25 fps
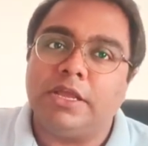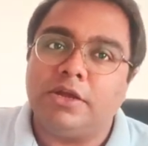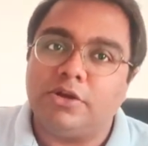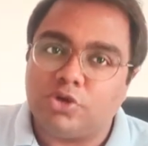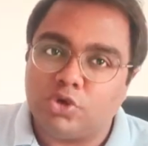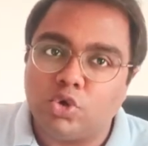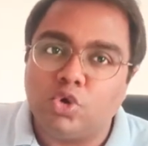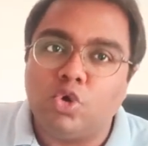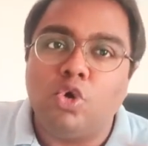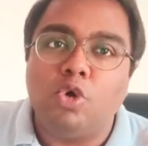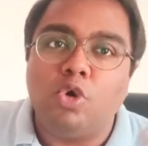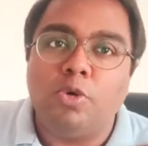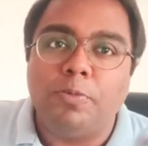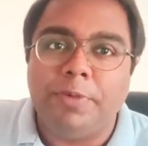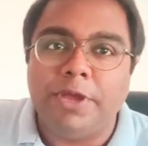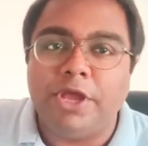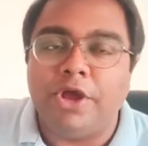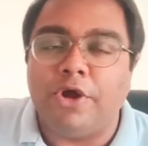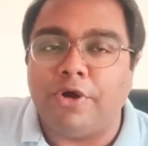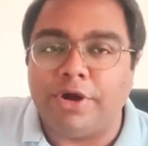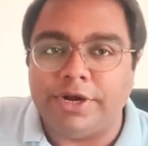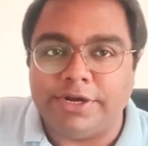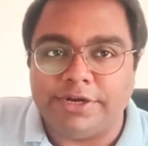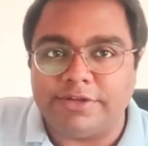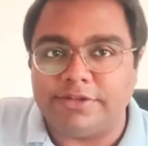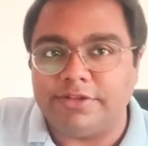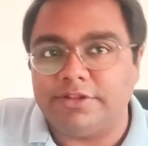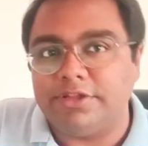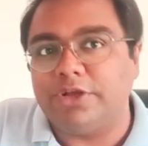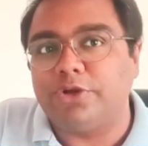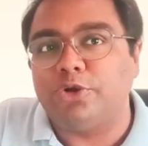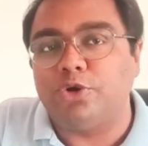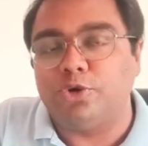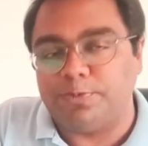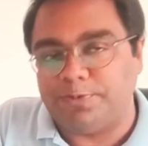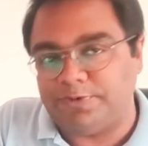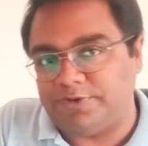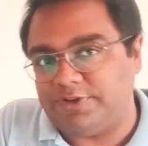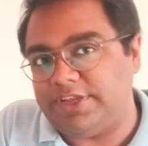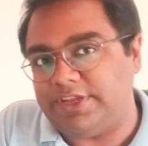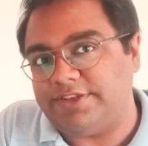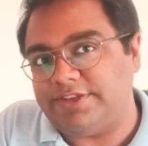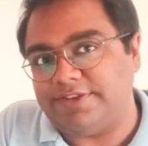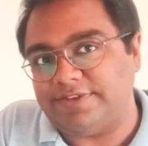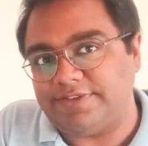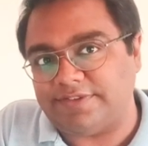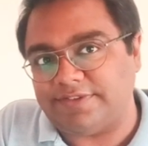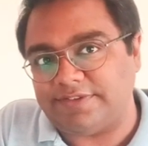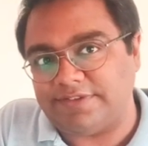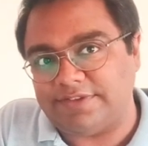to go beyond the group
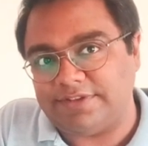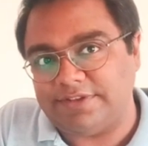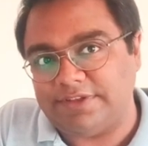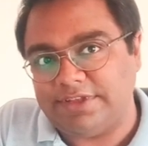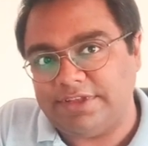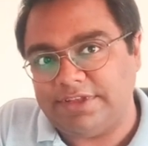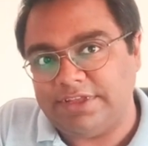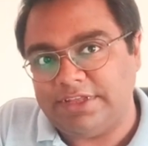stages.